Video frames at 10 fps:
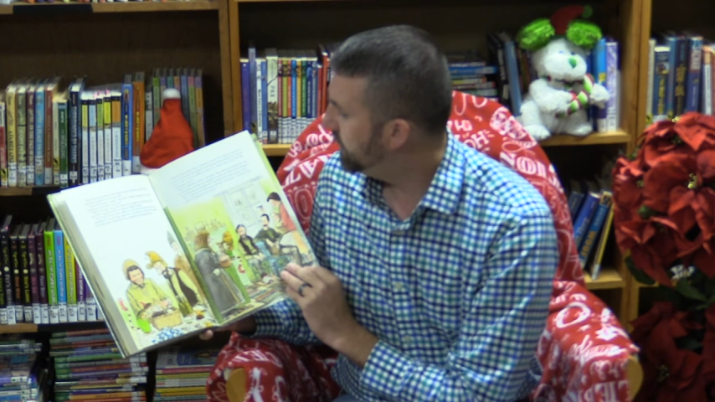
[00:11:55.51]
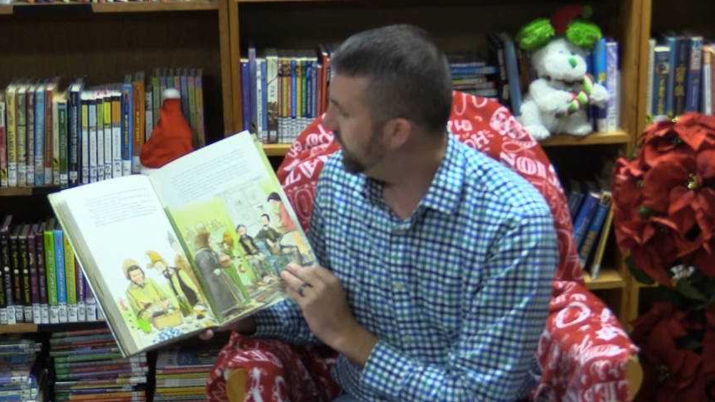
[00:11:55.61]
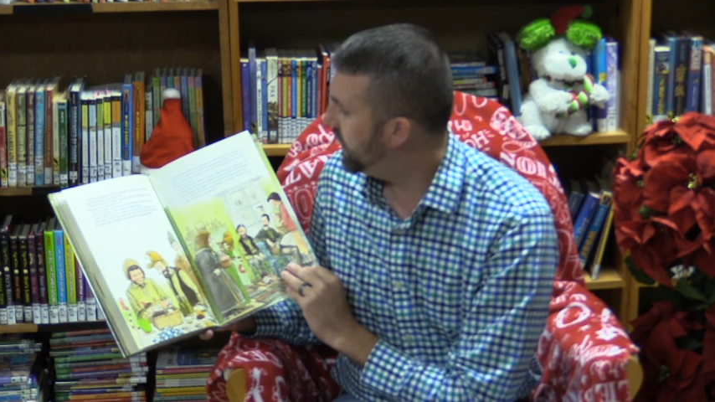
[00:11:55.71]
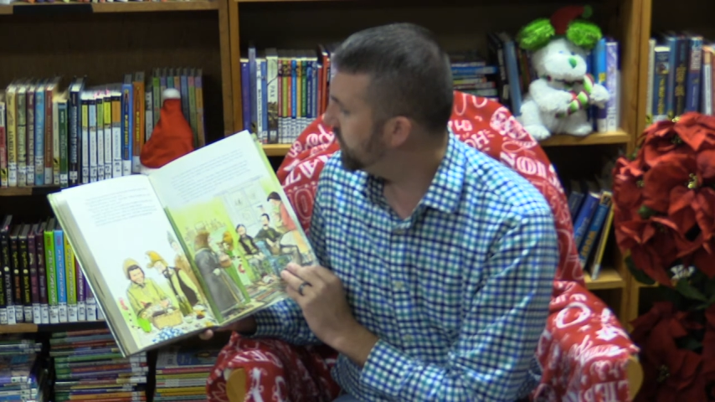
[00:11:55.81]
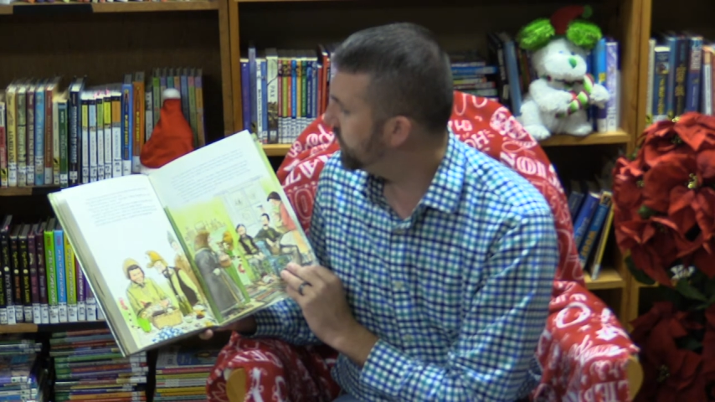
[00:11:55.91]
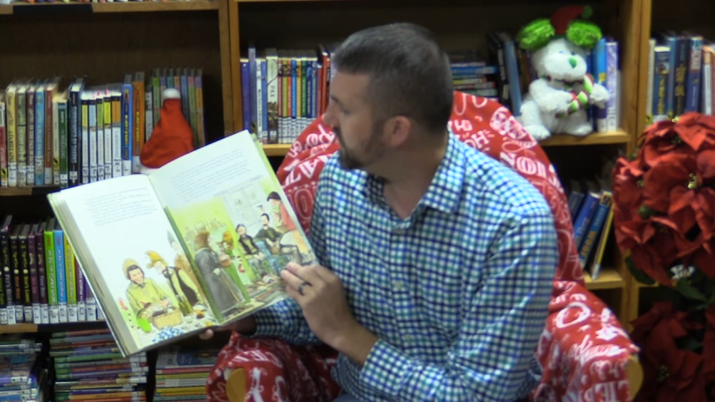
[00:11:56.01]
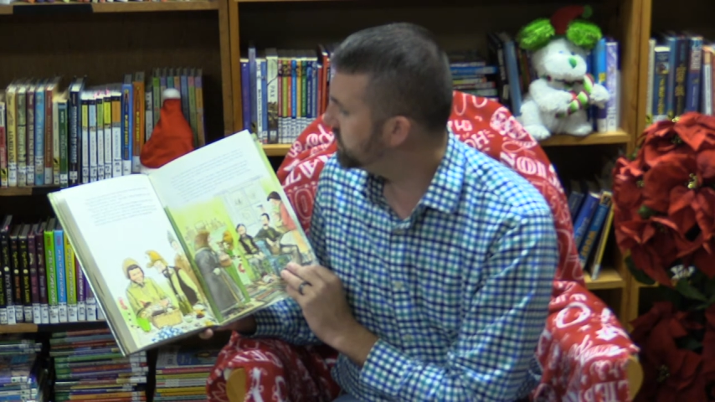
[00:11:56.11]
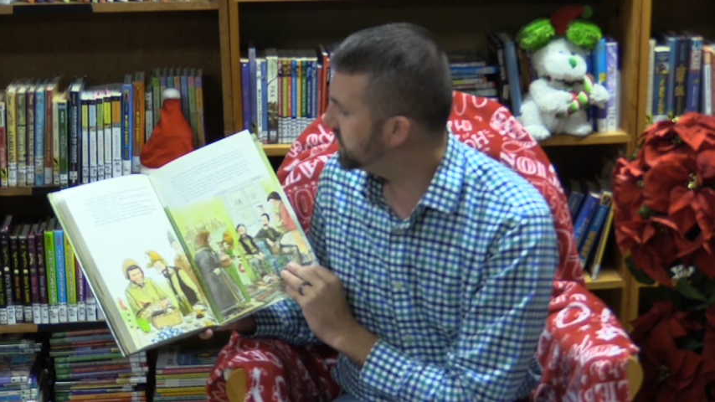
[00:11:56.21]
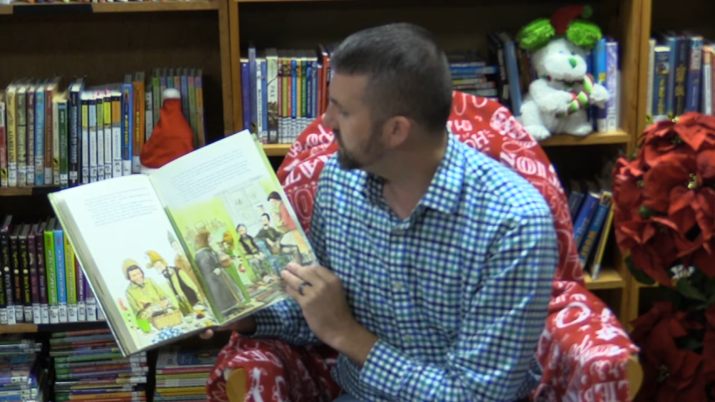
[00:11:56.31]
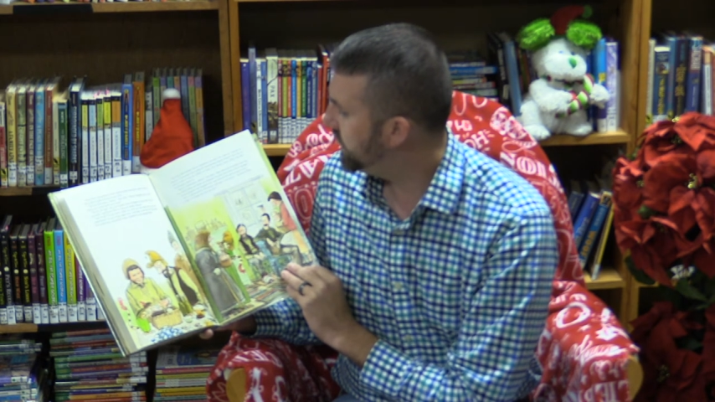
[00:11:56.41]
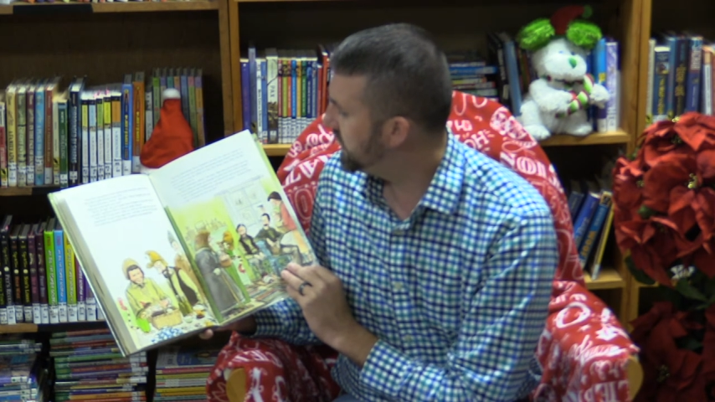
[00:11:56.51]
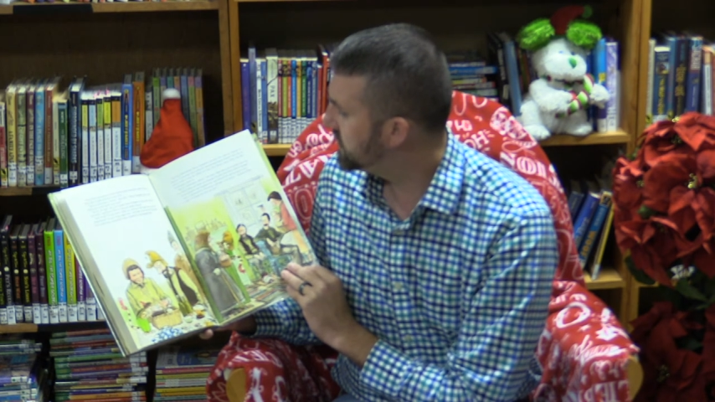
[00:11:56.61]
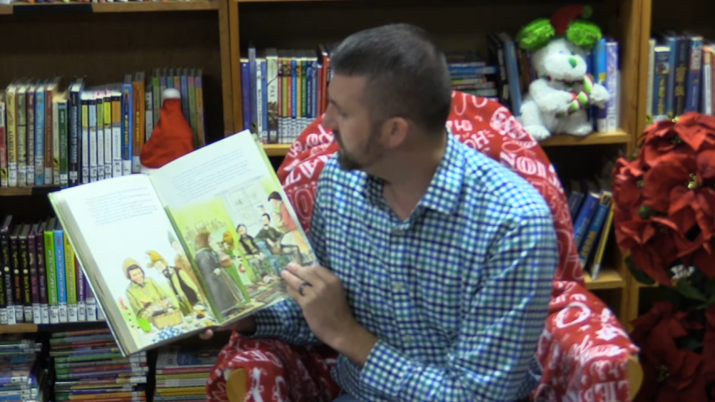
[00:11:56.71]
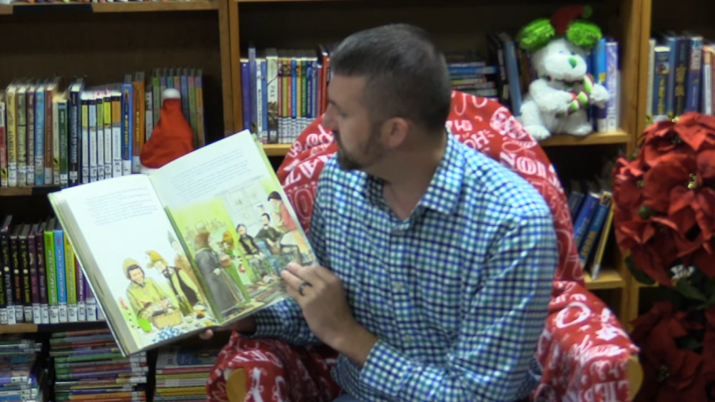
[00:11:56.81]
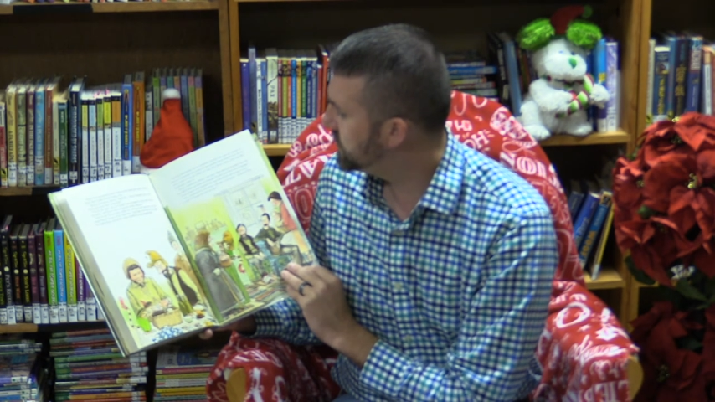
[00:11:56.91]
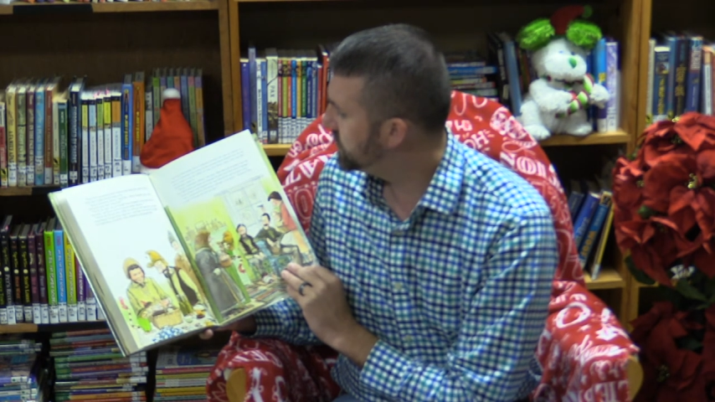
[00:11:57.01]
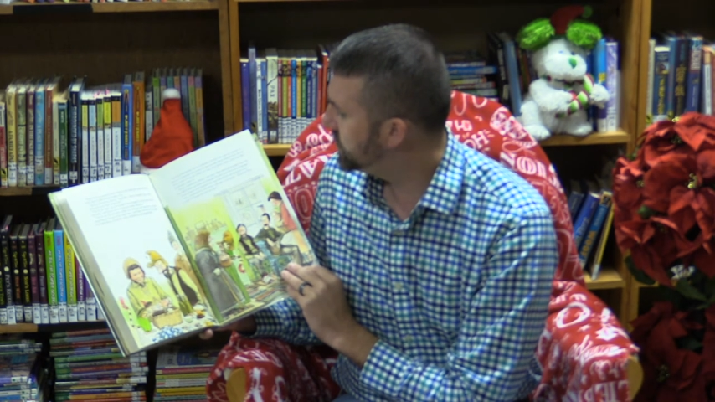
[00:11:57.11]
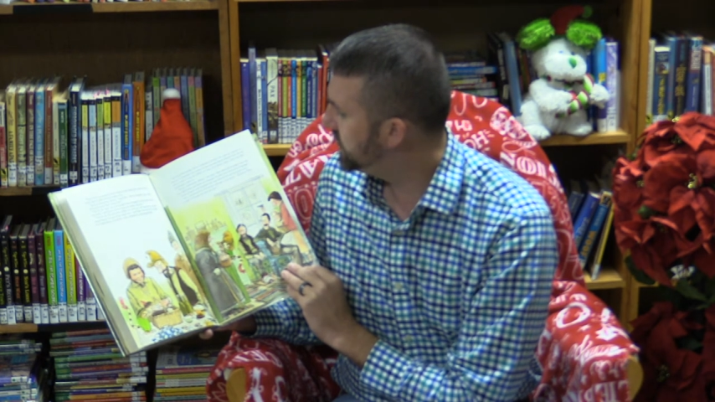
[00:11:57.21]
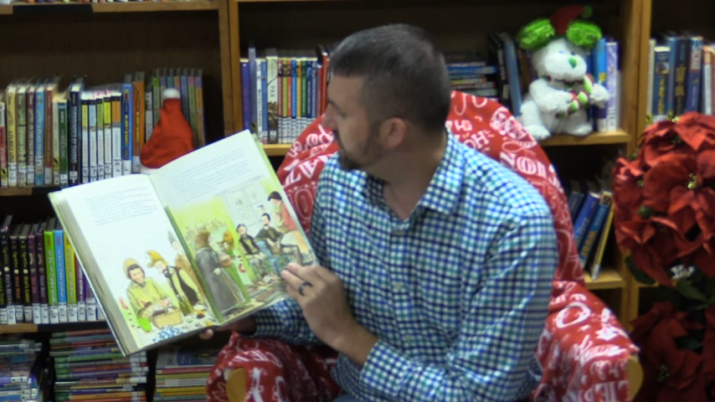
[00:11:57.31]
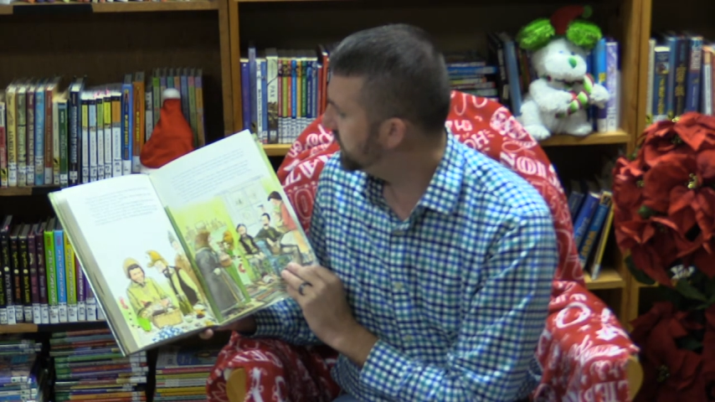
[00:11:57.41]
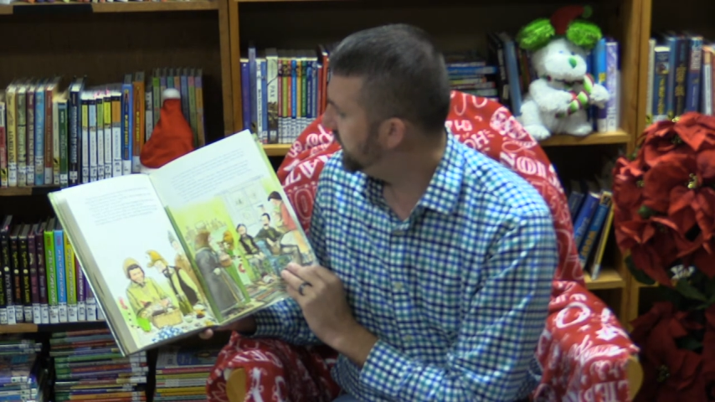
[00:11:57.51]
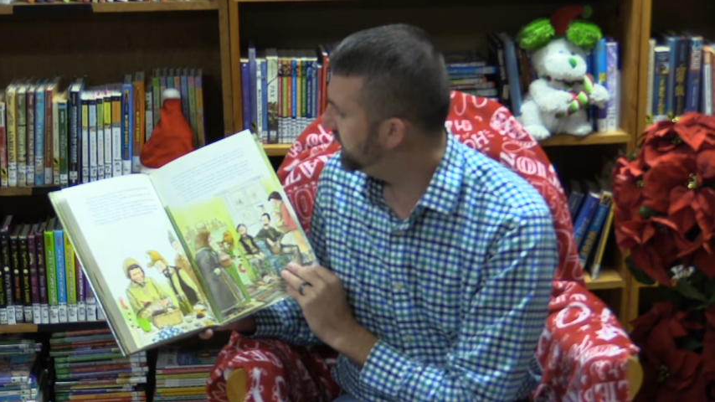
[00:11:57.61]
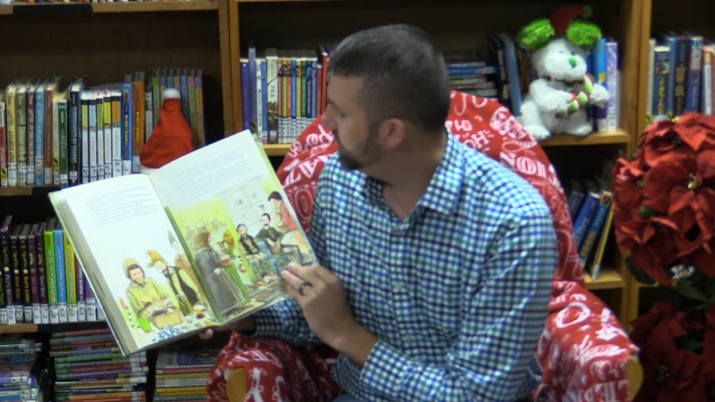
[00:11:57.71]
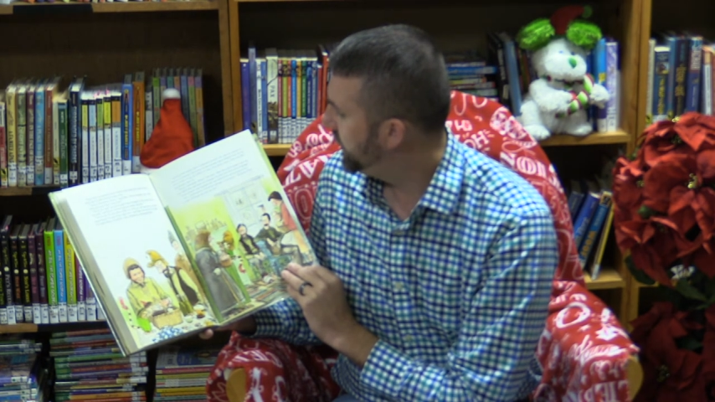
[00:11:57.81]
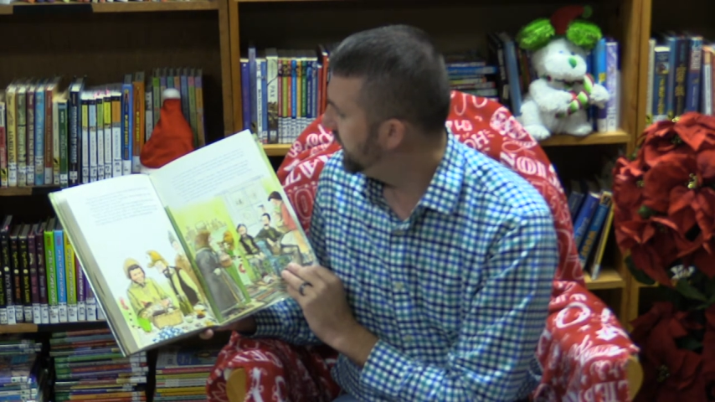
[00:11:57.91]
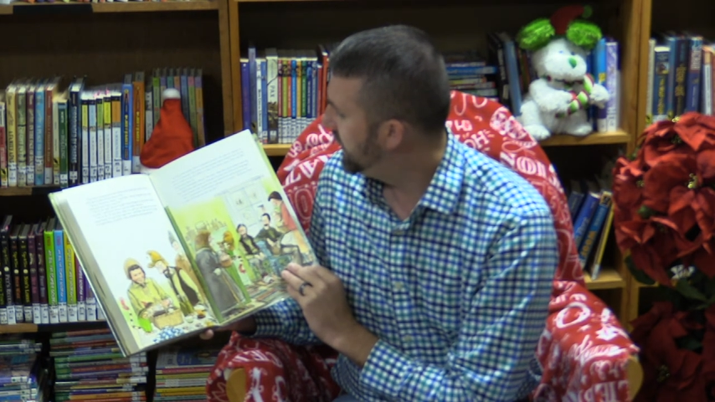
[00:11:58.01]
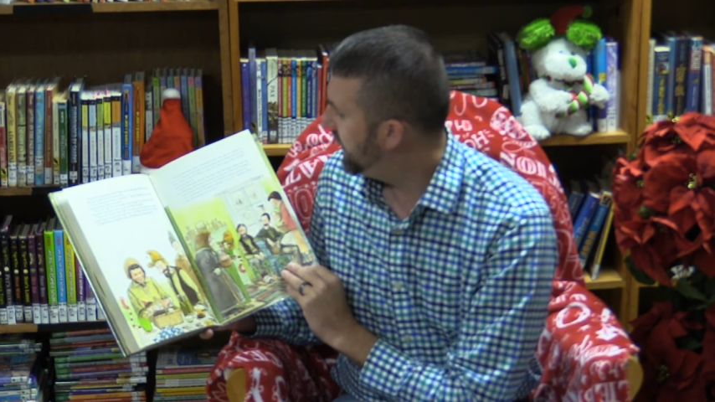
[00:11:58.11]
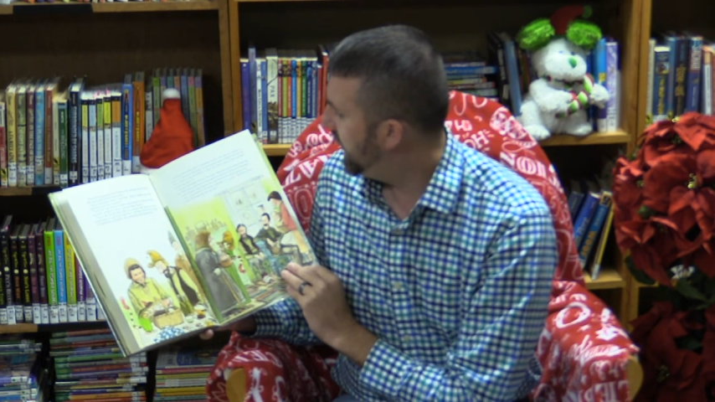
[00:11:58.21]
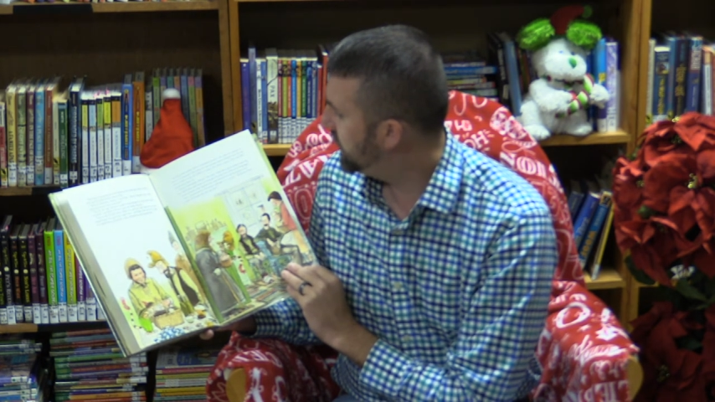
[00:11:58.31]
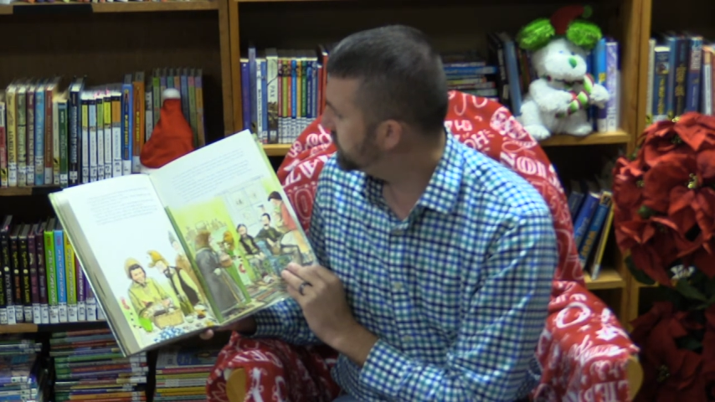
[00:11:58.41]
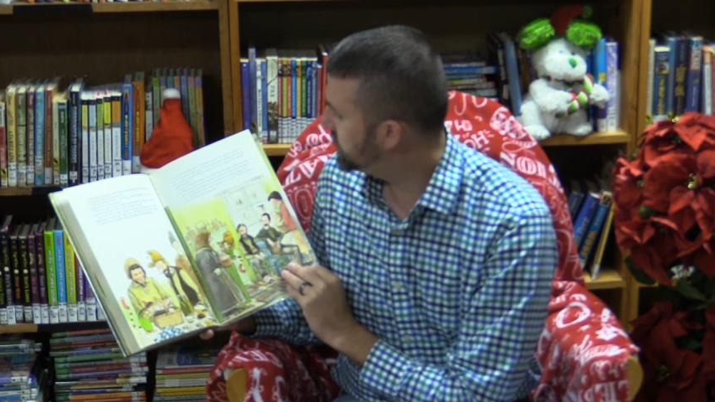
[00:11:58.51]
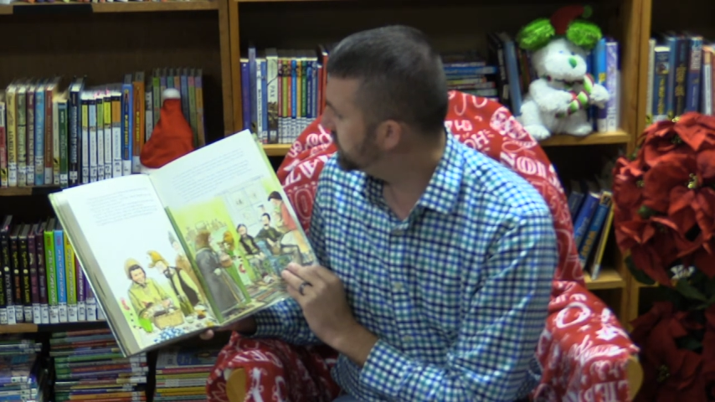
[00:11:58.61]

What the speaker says: Merry Christmas, Festus, she said. Elsa